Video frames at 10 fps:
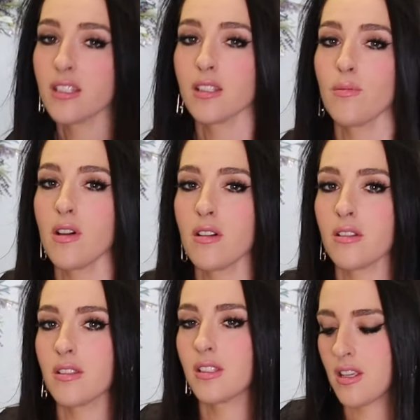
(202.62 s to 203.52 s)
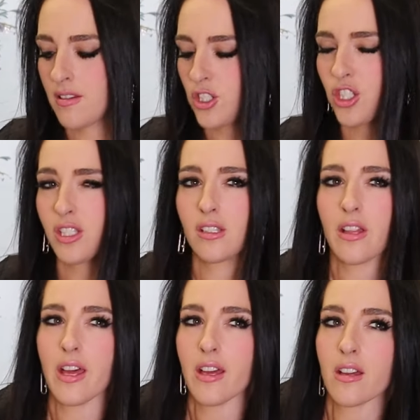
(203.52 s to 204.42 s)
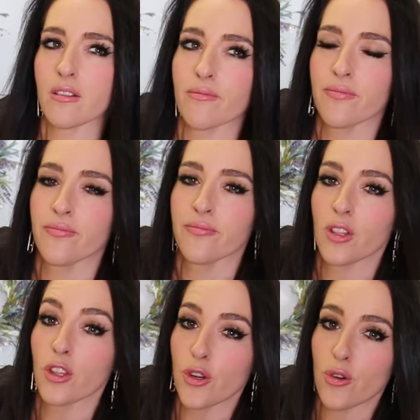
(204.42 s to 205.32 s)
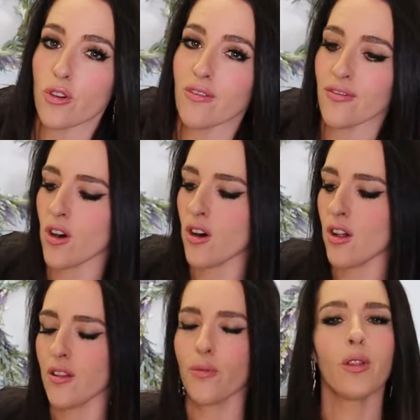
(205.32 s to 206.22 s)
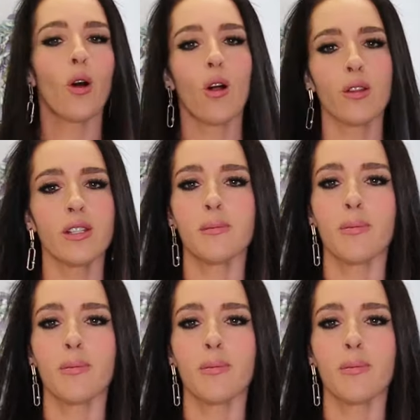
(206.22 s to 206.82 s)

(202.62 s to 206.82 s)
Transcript: smells just like literal fall with all these